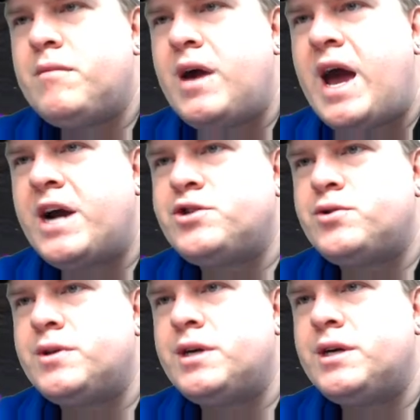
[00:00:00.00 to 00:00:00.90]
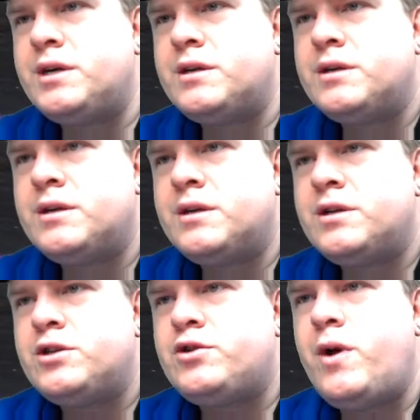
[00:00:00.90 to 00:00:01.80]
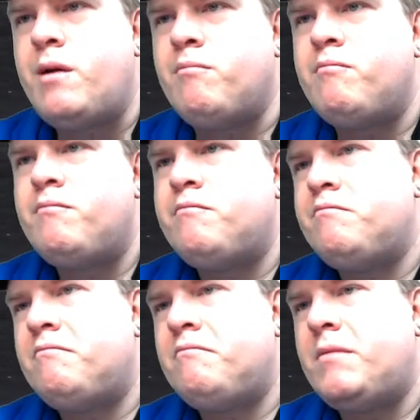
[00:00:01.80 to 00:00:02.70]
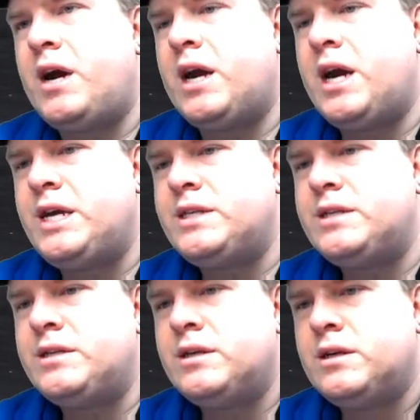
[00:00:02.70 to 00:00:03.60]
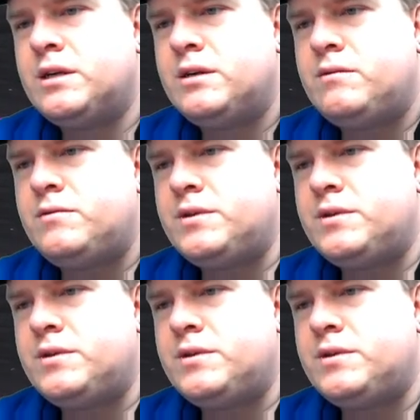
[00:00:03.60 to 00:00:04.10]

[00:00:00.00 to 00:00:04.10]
actually stream, I guess. We'll